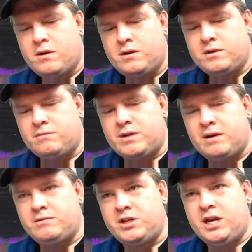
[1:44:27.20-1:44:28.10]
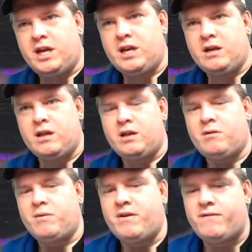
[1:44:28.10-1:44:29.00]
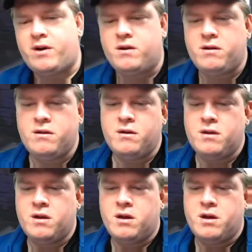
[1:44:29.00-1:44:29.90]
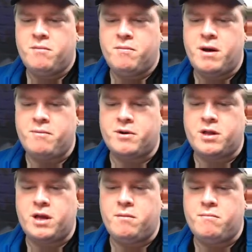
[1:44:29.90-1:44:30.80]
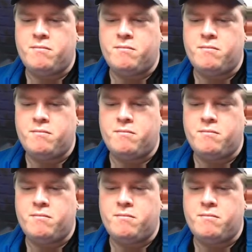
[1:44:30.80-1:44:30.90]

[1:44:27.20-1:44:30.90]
Sometimes you need a little bit of a paper clip.